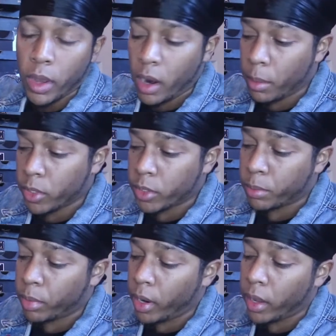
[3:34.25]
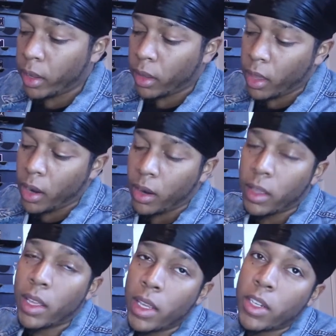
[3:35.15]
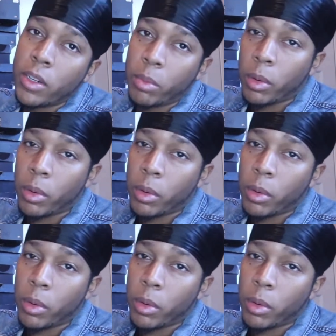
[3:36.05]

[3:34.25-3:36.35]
and I'm gonna spray an adhesion